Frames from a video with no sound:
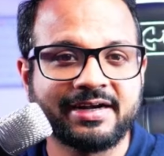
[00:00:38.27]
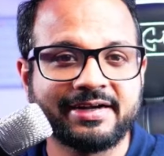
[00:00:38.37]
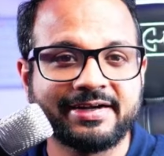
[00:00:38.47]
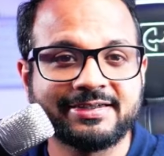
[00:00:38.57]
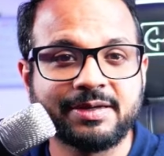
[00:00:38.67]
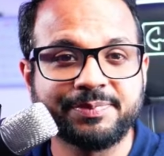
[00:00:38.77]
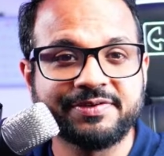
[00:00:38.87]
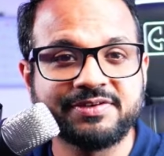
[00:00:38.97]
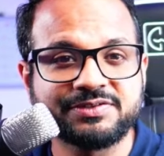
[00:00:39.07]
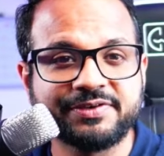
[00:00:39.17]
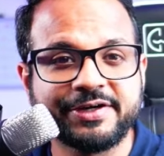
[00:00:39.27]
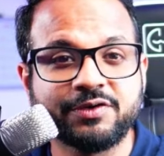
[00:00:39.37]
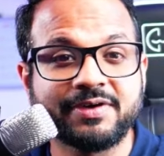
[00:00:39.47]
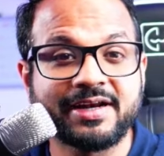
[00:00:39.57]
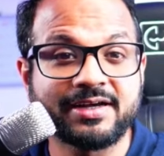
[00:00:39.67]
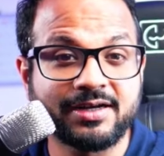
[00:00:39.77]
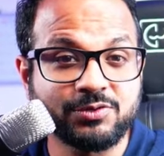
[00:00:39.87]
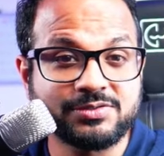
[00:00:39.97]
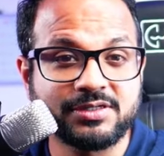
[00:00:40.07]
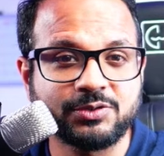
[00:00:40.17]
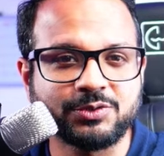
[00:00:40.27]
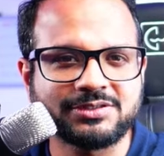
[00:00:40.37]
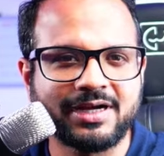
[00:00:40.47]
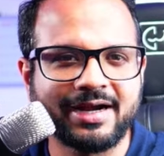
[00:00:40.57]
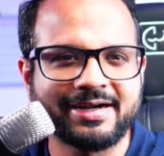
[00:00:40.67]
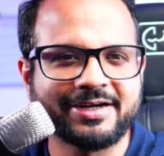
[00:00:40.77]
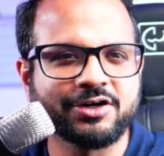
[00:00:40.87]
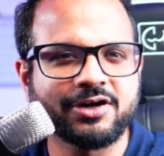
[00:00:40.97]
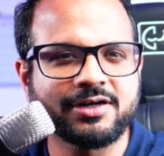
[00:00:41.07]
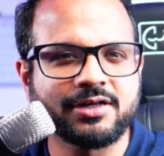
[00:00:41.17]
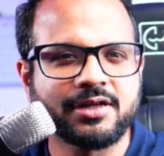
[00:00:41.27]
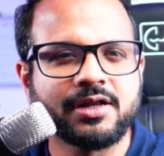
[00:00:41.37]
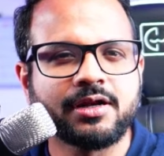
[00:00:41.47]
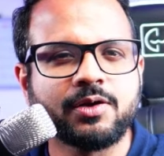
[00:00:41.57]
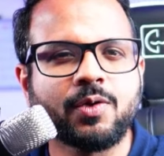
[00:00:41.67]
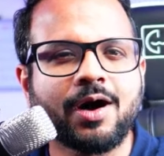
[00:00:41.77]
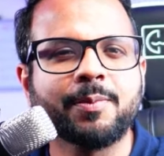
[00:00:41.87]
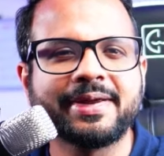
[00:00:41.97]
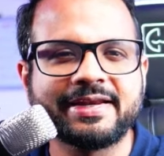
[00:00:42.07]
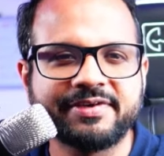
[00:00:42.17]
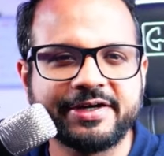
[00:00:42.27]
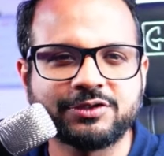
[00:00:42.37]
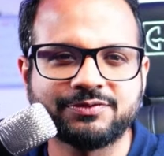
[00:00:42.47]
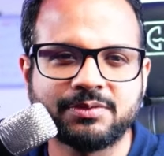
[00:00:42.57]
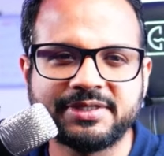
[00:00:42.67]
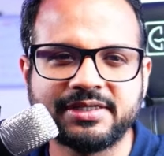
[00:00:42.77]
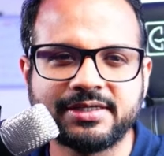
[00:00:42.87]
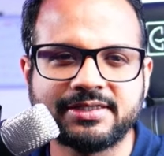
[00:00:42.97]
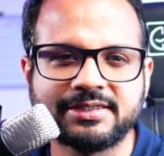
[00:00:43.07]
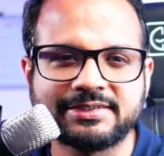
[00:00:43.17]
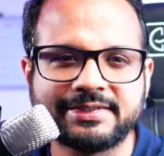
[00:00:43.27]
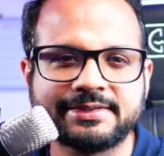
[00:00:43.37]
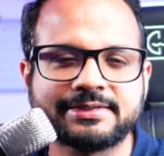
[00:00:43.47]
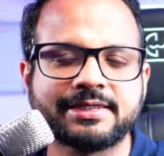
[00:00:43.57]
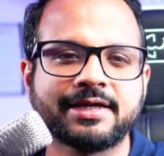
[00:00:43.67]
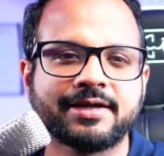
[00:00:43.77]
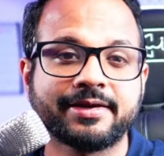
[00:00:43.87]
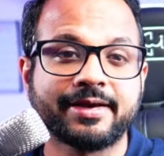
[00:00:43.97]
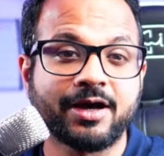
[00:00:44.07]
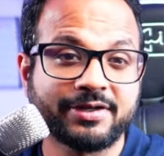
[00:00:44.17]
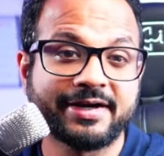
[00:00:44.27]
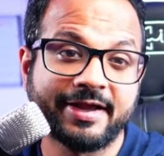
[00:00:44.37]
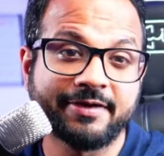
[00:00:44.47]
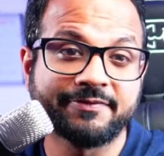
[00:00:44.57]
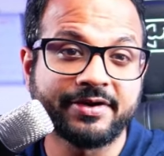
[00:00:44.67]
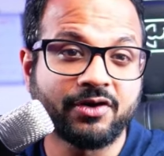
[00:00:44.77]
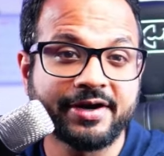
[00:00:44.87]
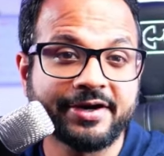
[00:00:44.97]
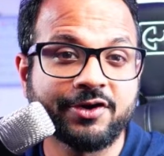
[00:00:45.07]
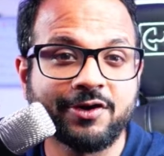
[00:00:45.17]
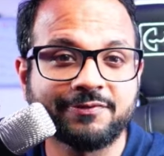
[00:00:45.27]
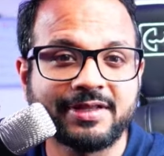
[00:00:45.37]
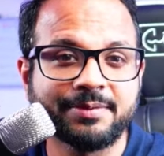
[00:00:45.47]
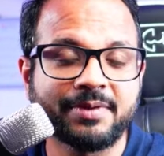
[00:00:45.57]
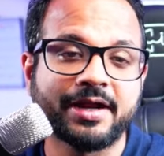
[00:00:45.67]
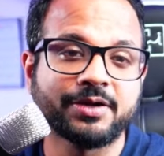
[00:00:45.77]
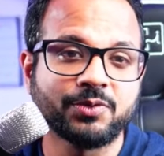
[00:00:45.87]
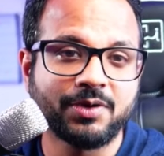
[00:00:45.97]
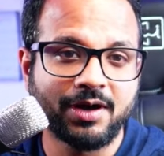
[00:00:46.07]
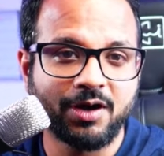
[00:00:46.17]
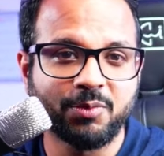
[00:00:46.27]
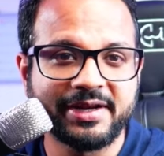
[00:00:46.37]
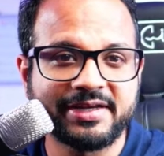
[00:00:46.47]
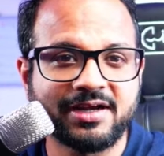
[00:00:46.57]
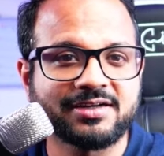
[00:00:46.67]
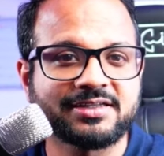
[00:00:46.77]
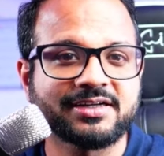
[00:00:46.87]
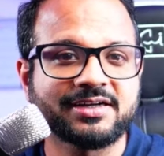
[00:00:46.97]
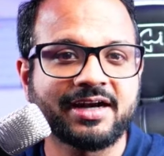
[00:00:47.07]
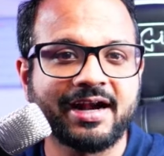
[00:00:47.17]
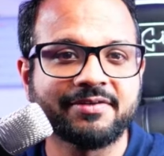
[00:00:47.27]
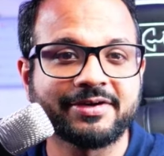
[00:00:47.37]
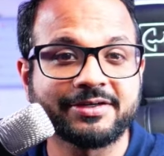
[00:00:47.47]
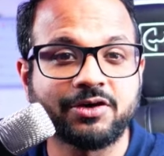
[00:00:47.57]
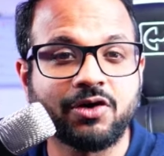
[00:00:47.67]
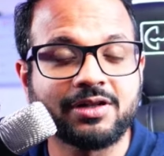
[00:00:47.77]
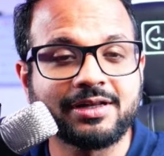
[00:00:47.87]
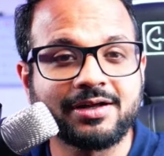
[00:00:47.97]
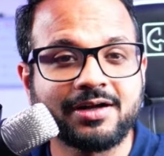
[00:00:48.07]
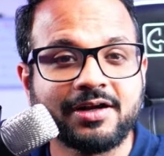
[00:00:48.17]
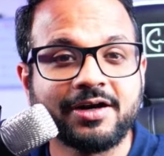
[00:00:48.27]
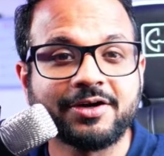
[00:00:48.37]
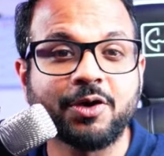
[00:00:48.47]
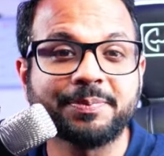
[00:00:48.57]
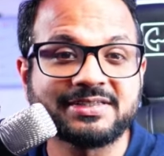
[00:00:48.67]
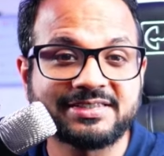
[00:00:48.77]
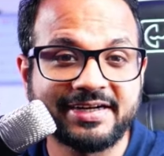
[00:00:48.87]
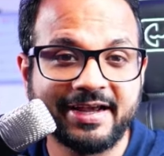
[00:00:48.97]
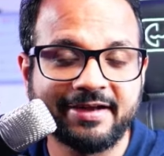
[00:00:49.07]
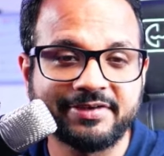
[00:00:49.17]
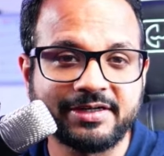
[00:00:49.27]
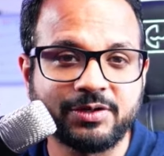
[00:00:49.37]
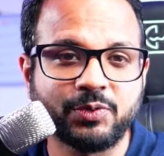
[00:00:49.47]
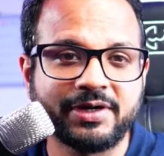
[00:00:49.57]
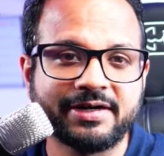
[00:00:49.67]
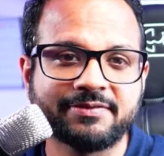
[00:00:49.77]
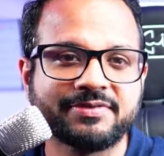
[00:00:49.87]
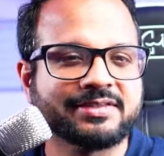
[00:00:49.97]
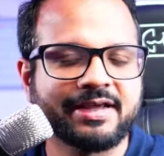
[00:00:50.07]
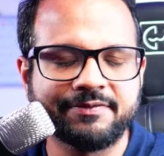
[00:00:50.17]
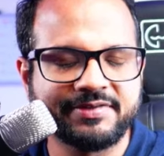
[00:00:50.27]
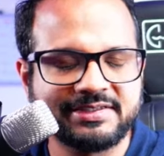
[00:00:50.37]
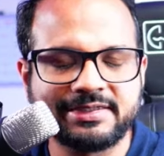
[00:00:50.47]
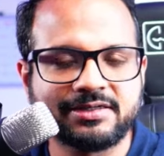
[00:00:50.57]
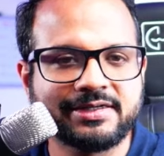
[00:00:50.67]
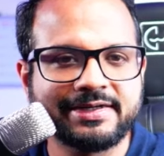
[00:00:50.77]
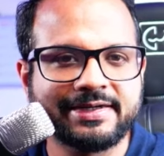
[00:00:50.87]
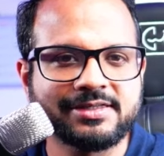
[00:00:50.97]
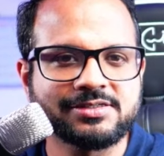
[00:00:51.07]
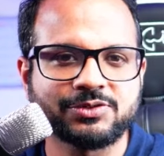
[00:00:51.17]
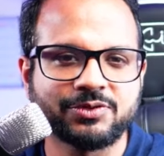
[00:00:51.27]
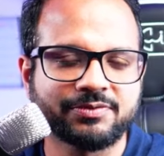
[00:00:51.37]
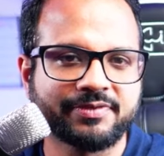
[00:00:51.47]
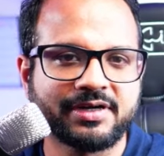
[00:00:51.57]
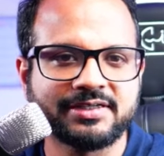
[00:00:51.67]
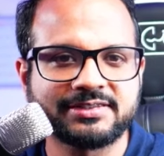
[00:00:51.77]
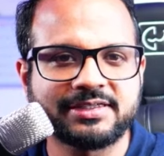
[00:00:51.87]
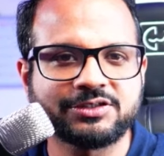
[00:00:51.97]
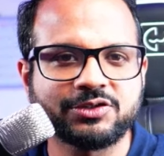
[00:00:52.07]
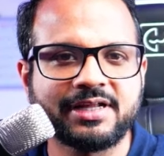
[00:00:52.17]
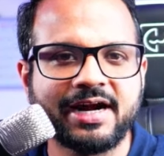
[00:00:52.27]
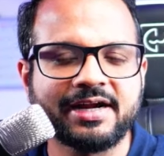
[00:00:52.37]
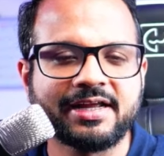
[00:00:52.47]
did the previous video, when I announced the course, I did not know how many videos will be there in the series. Now that I have recorded all of them, I know how many are there and what all the topics that I have included with every single detail. So we'll discuss on that.